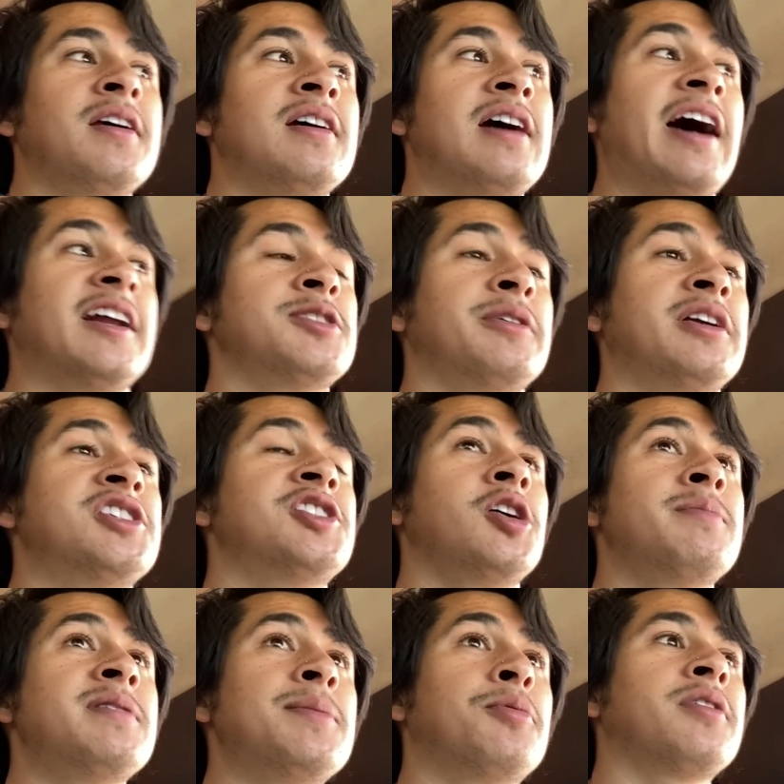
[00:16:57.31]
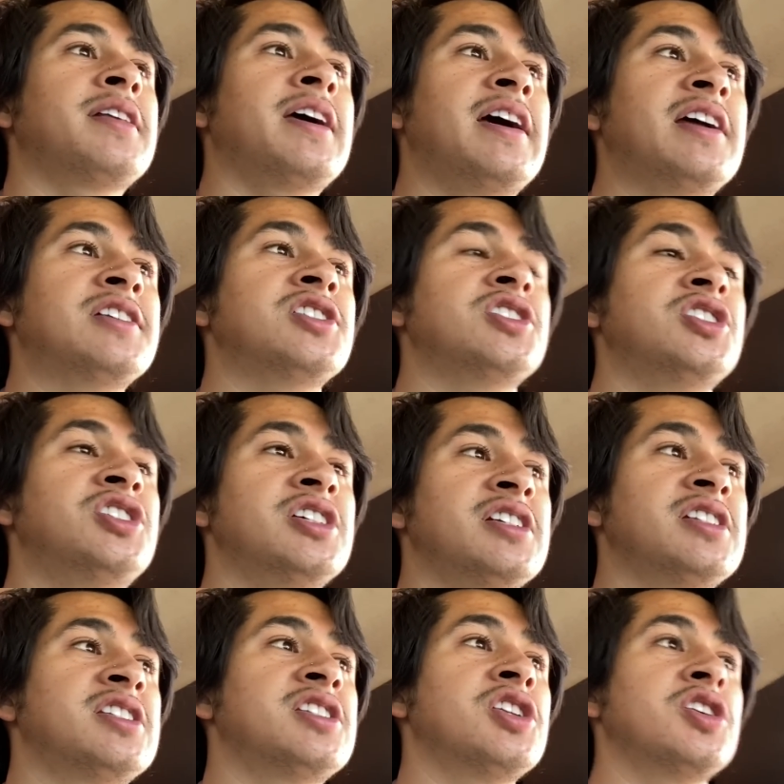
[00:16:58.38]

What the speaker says: I just want to show people that just